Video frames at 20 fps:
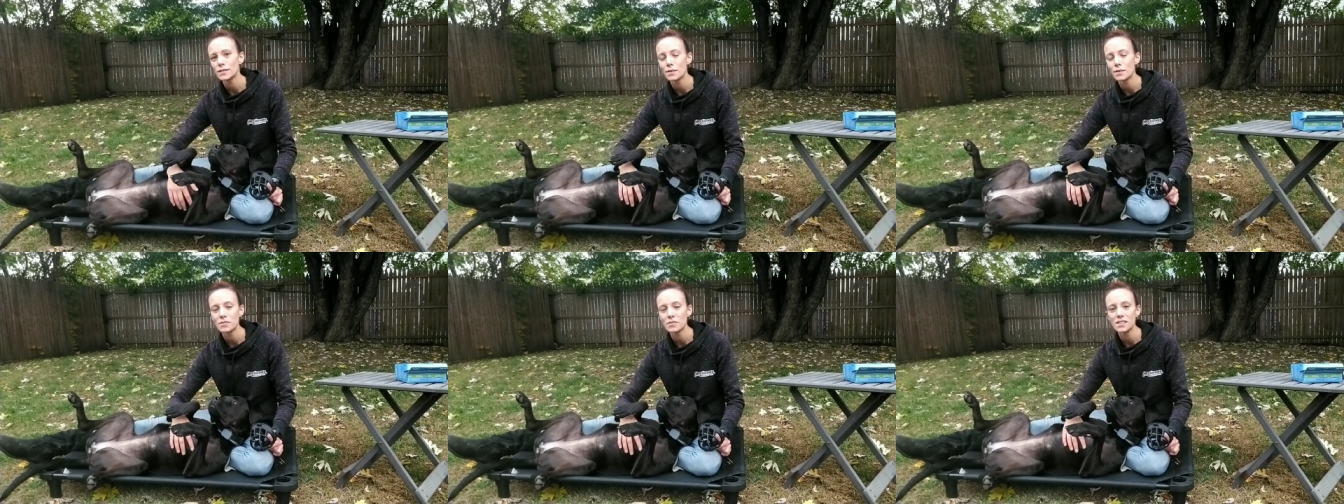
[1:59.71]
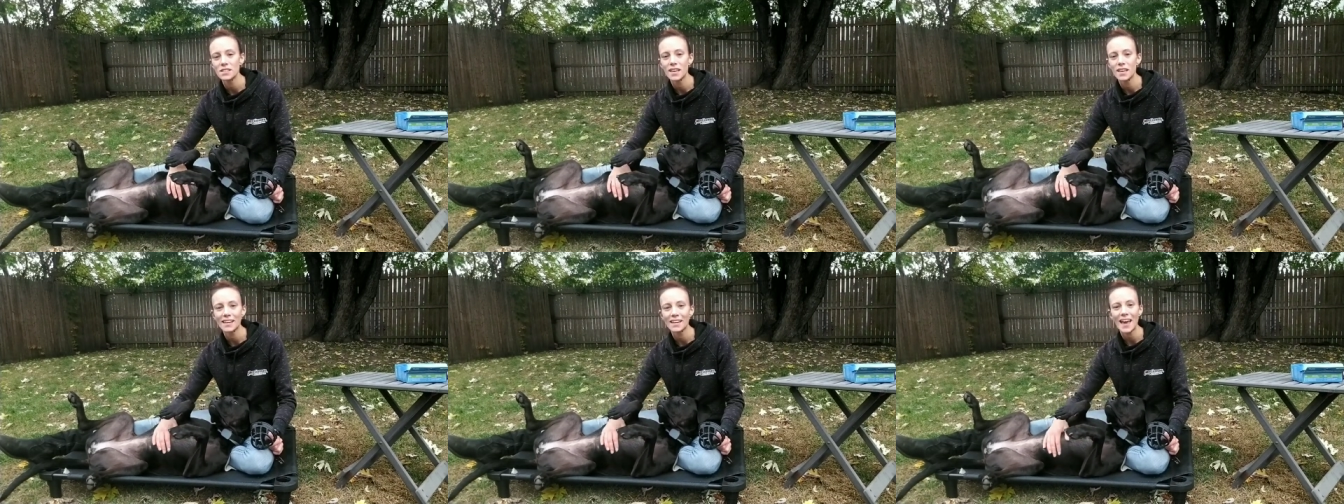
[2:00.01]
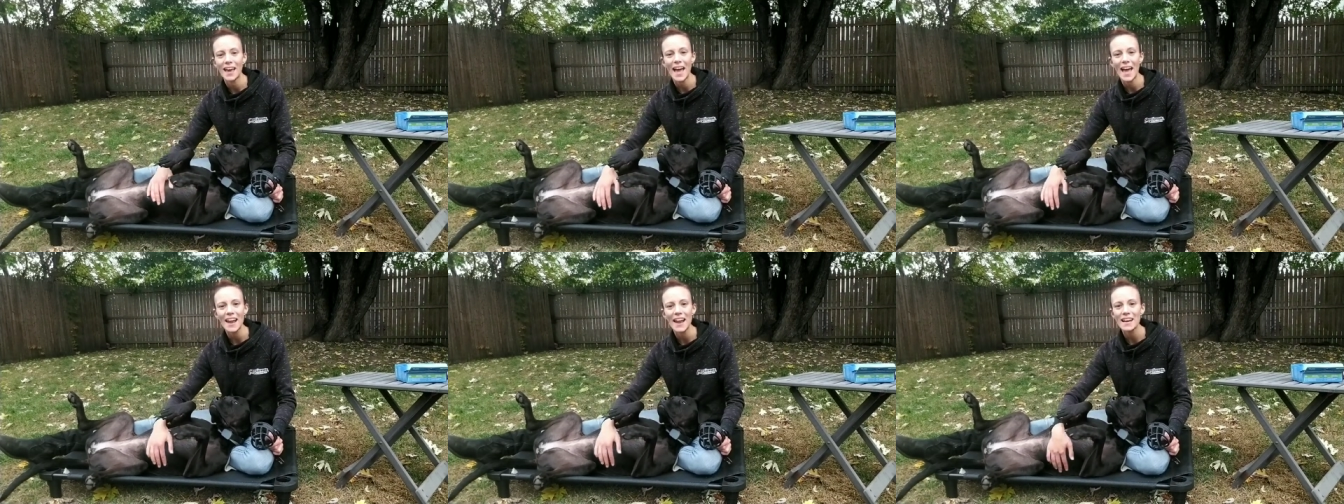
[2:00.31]
something they
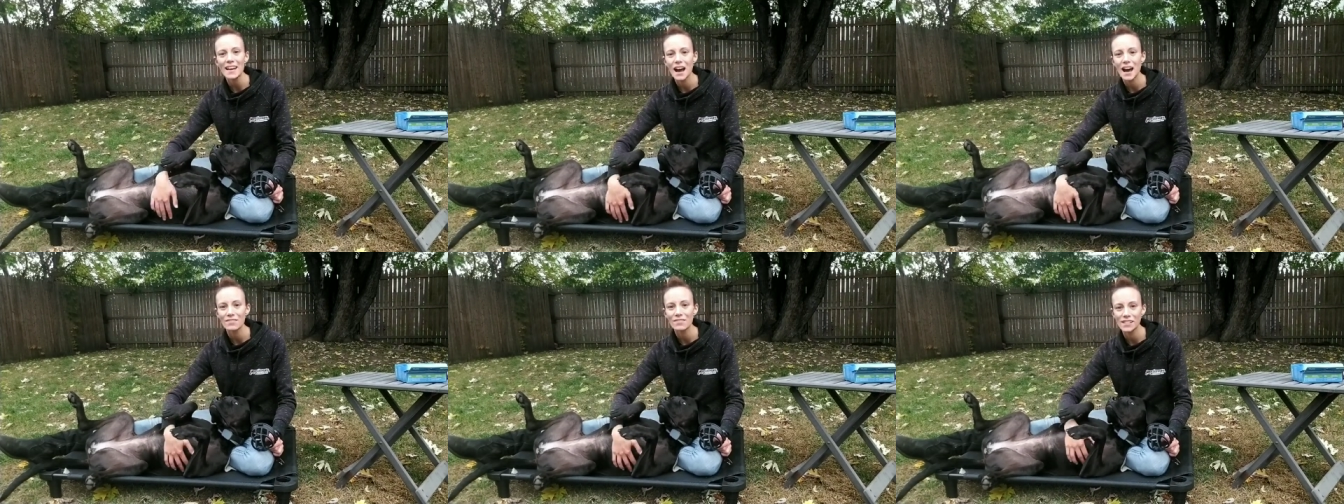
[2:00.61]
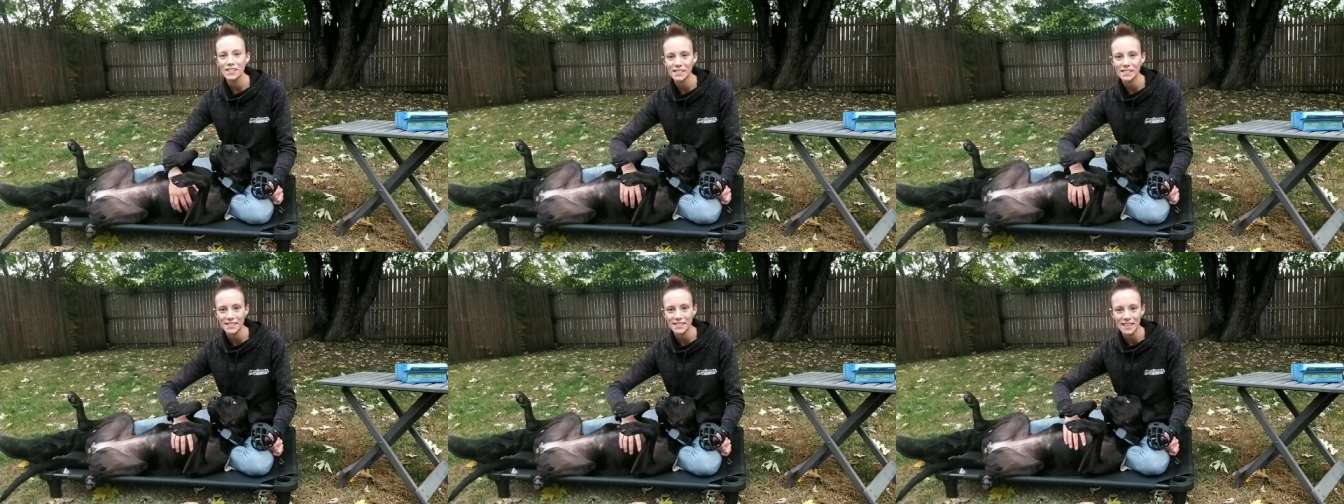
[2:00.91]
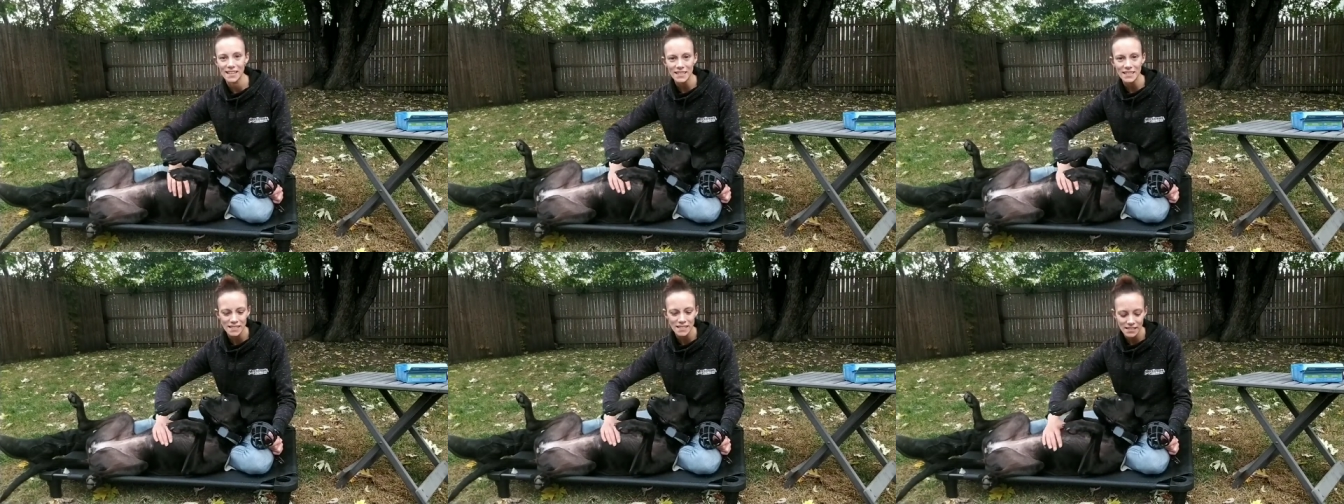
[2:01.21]
cannot
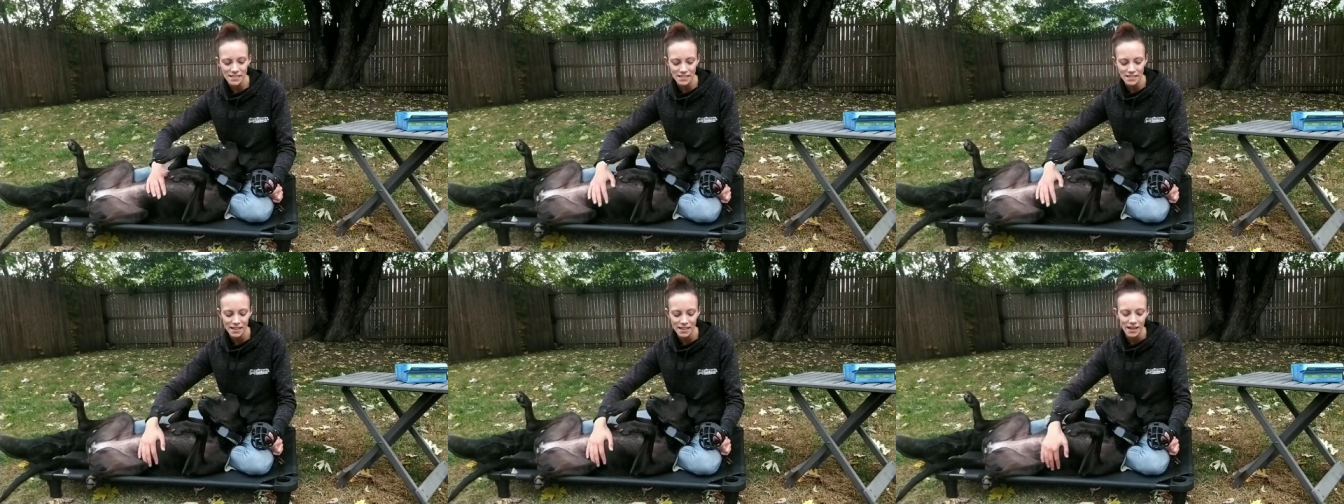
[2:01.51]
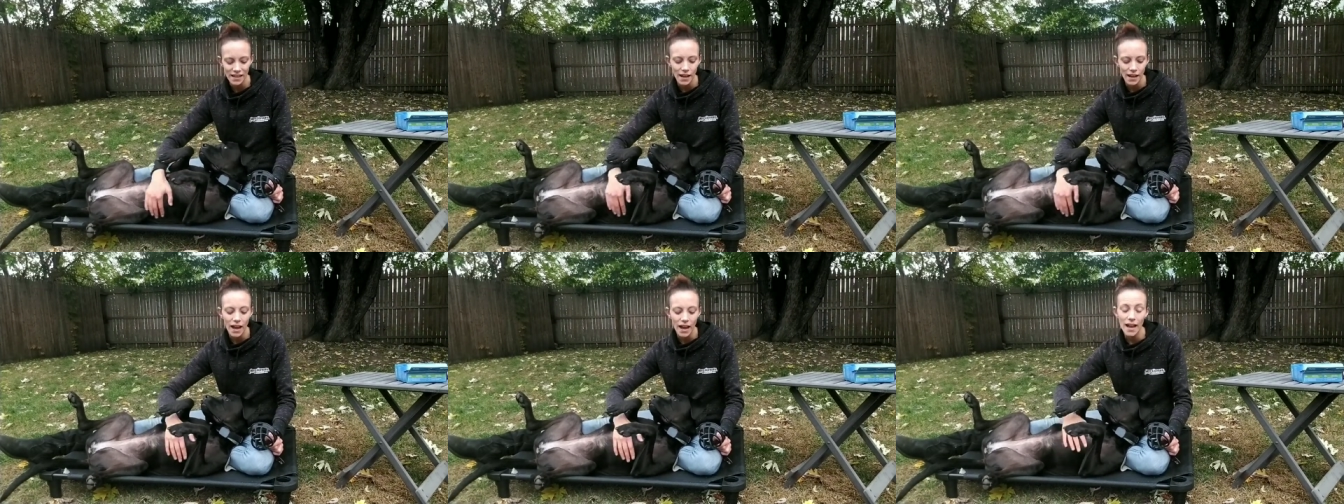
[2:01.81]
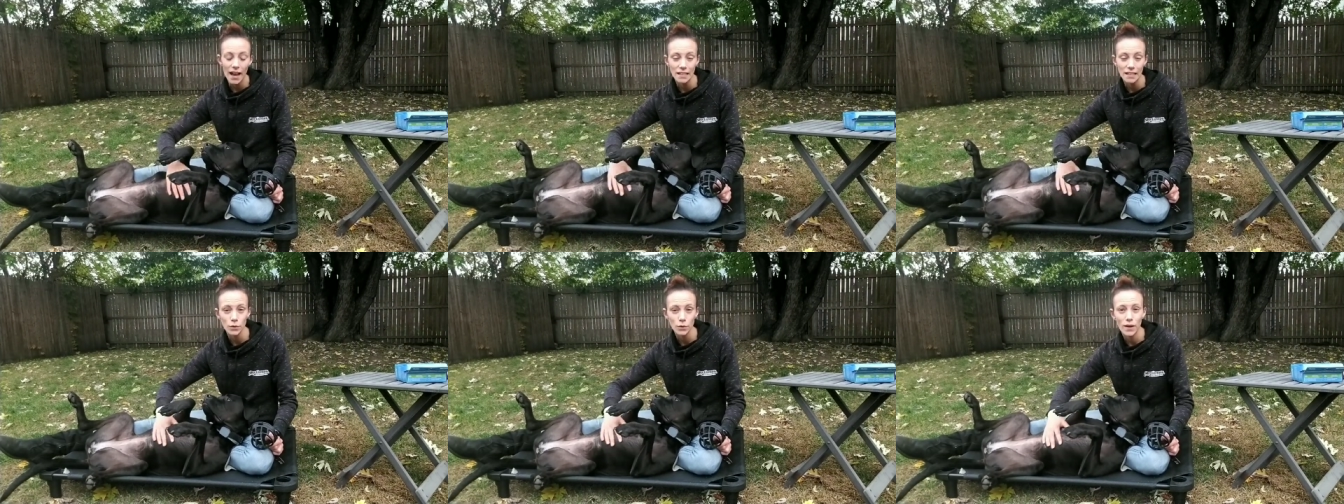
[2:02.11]
resist,
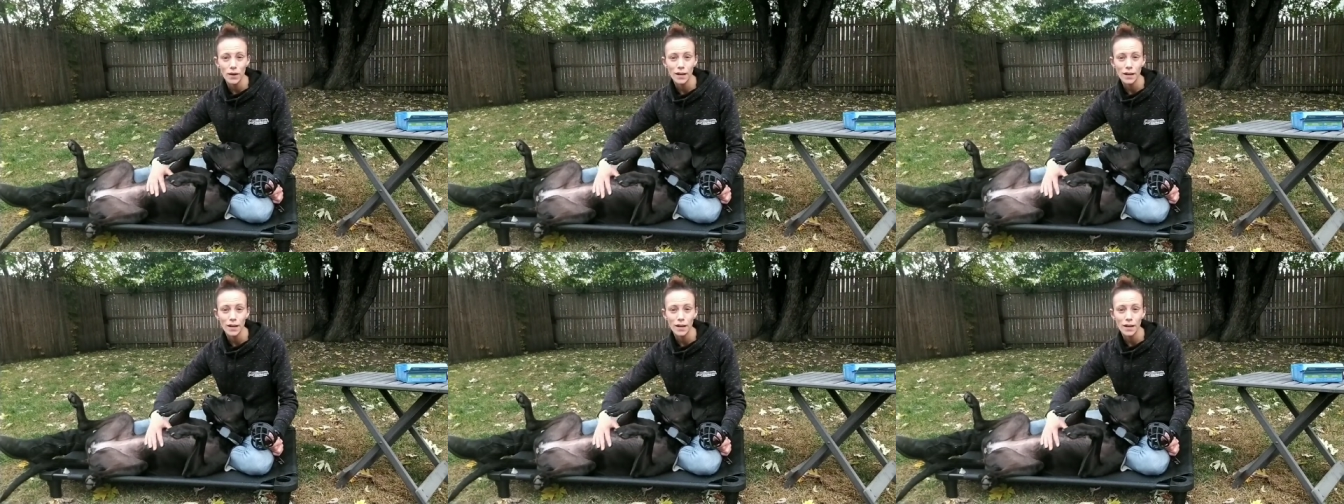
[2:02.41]
and you